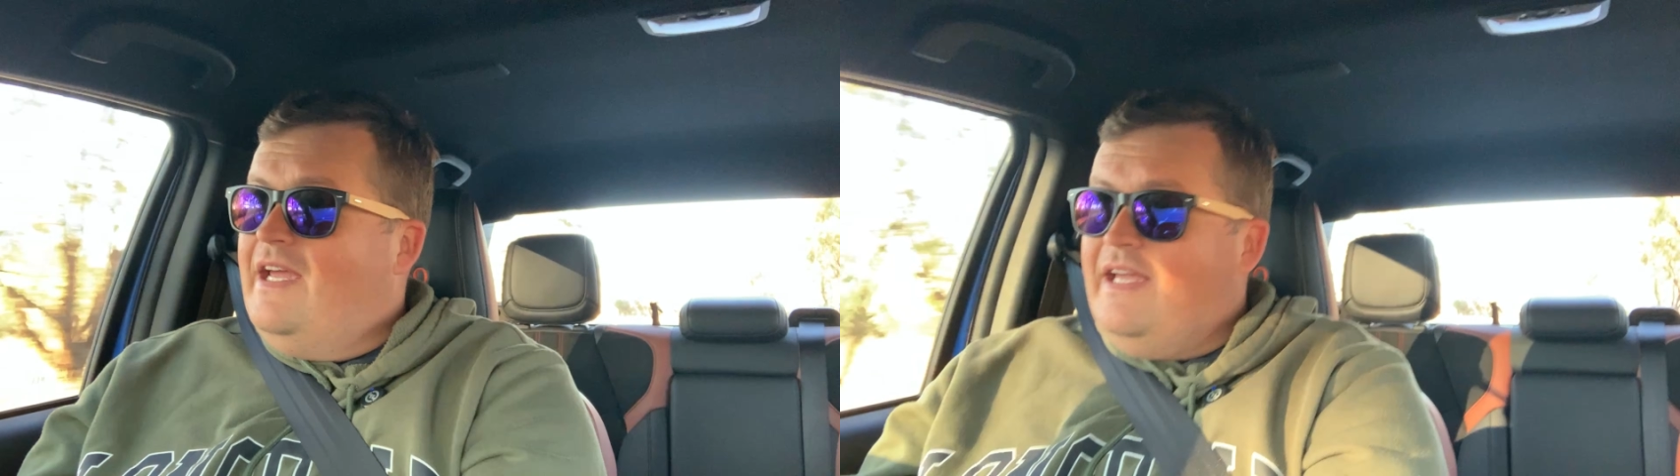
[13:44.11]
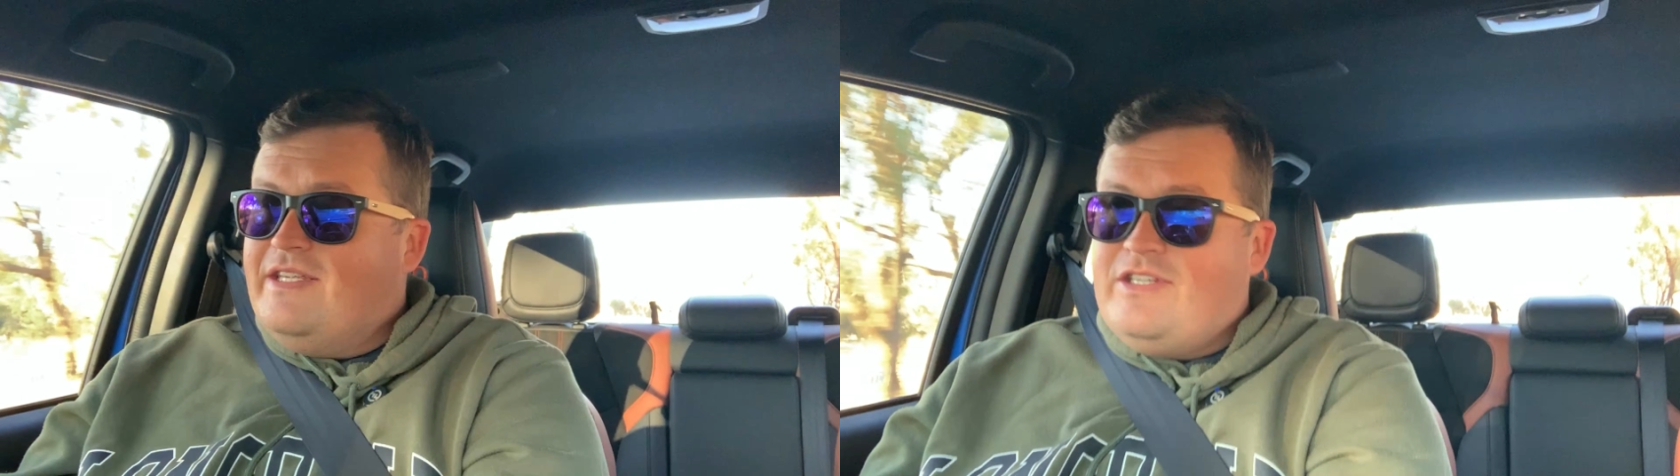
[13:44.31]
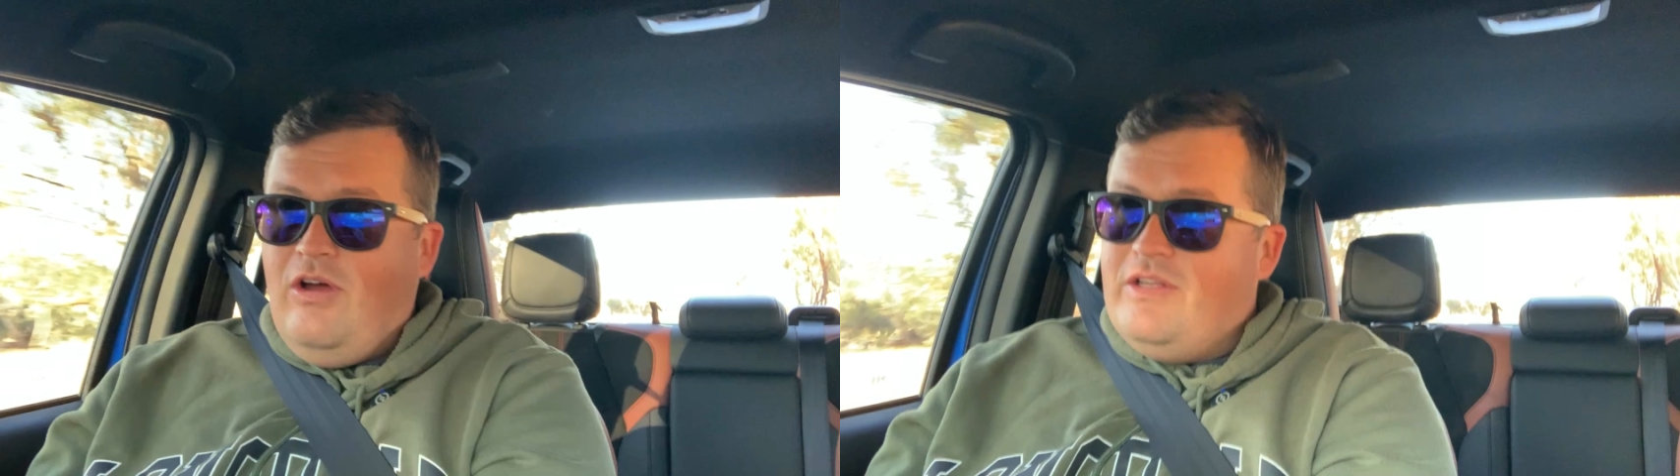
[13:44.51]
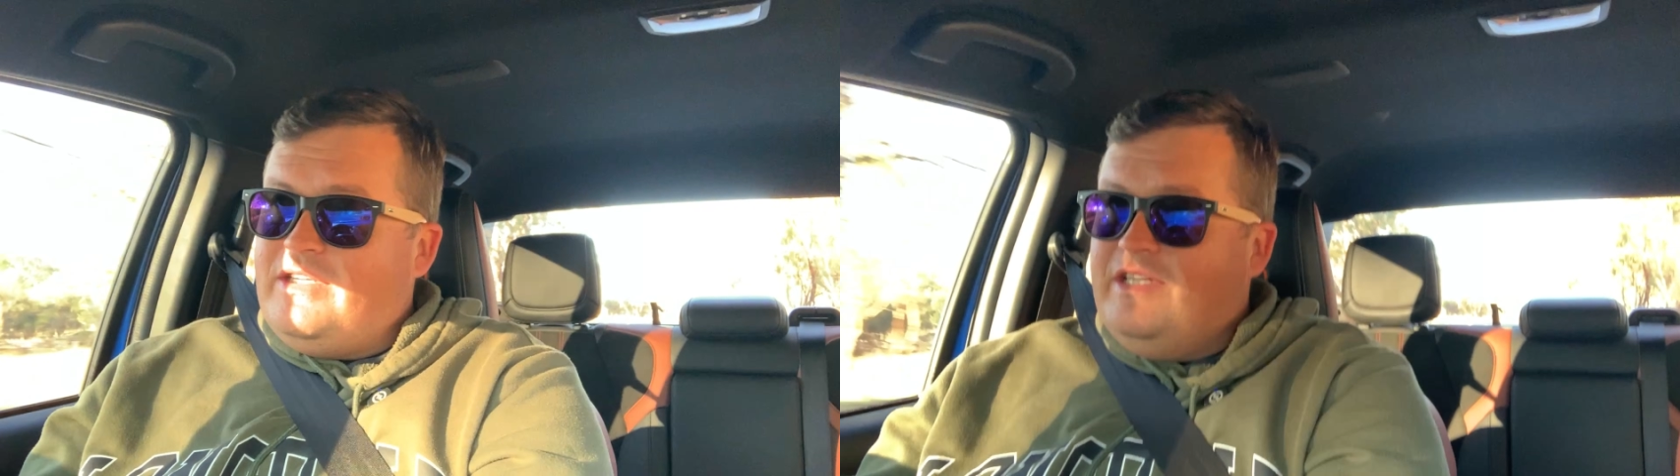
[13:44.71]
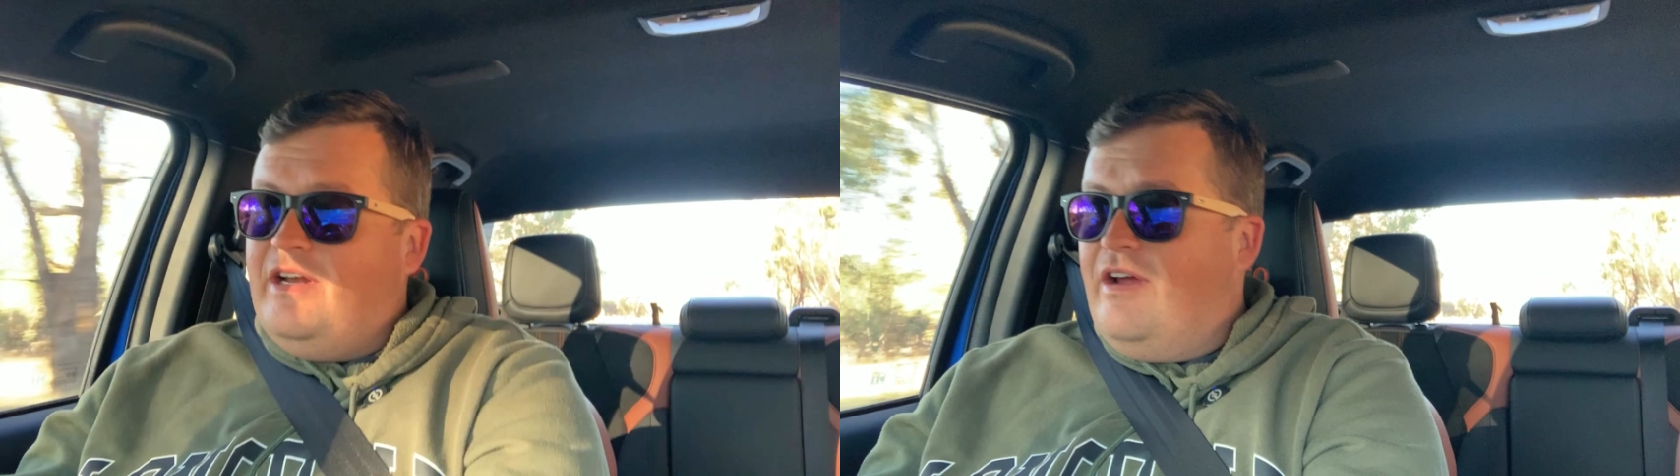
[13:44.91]
It's not,
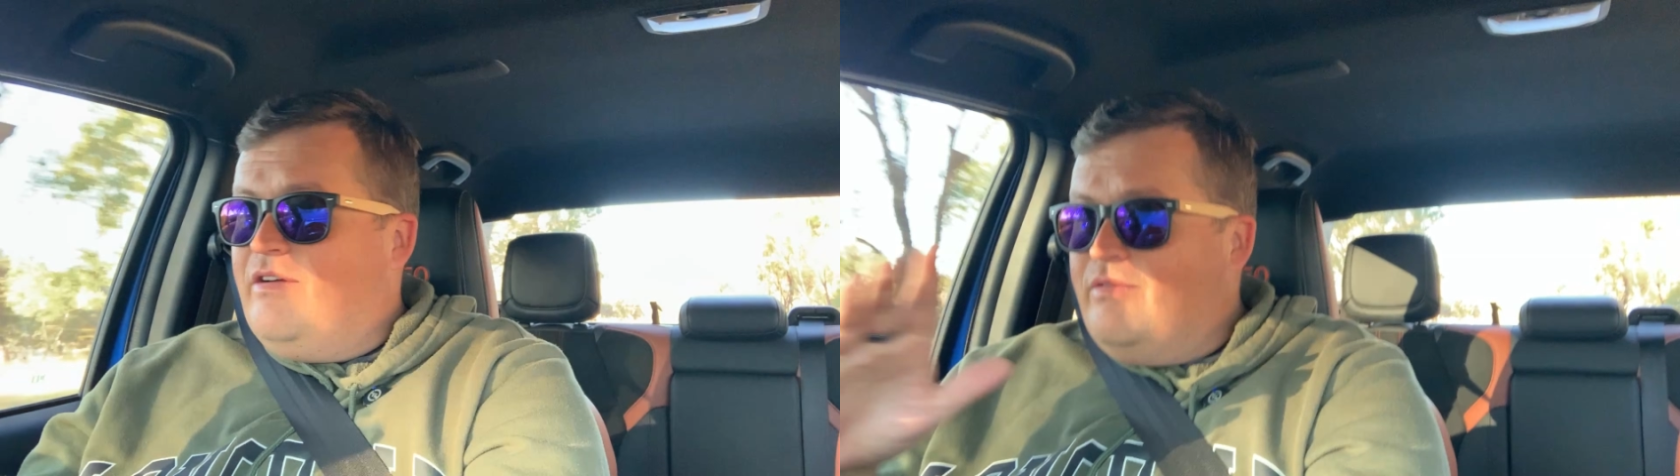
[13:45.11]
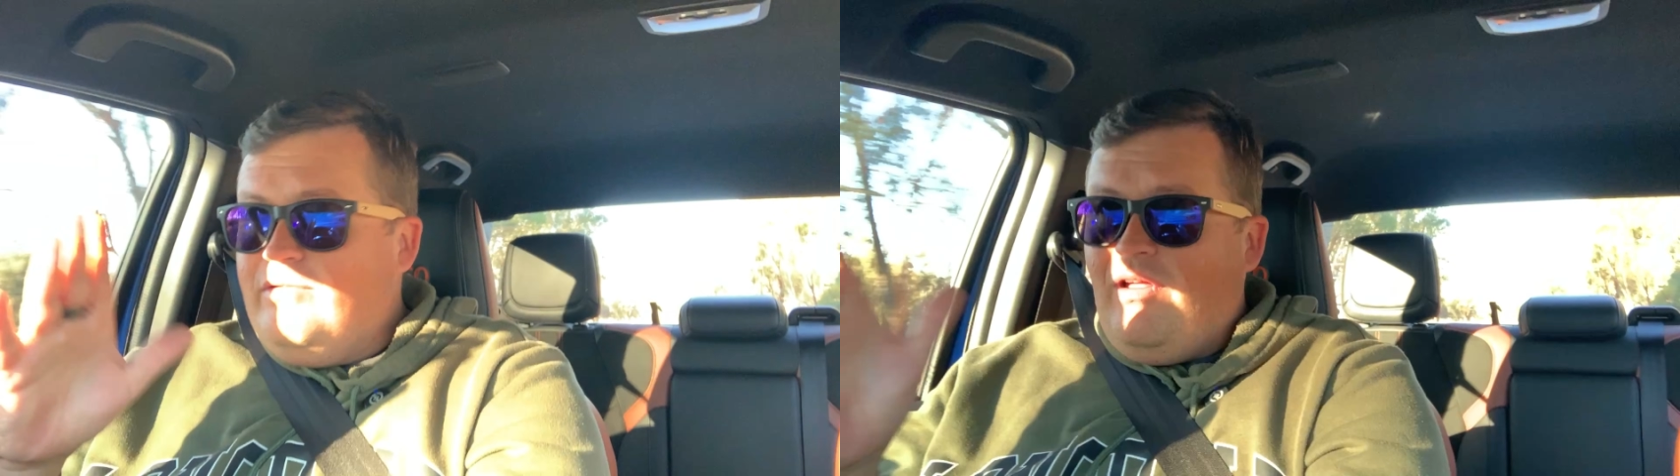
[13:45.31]
you know,